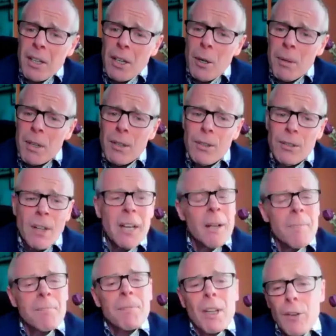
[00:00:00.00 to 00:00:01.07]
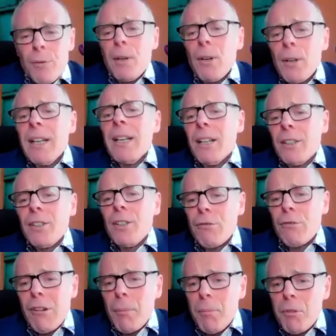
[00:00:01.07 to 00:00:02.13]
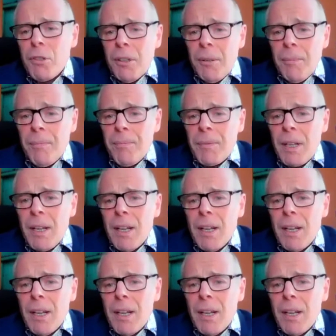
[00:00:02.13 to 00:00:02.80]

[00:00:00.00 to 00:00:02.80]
though, because if we're looking at disruption,